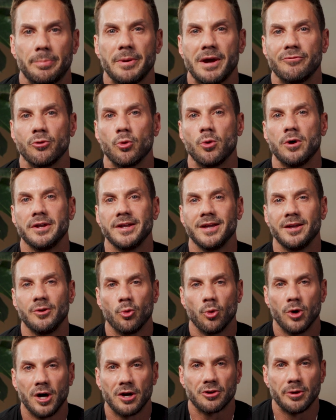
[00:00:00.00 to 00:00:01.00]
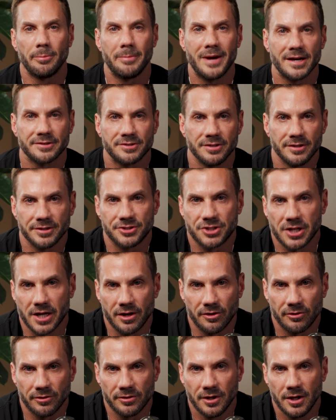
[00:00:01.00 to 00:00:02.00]
up everyone, and welcome back to the
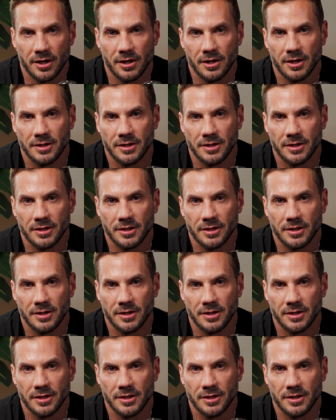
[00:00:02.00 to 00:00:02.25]
channel.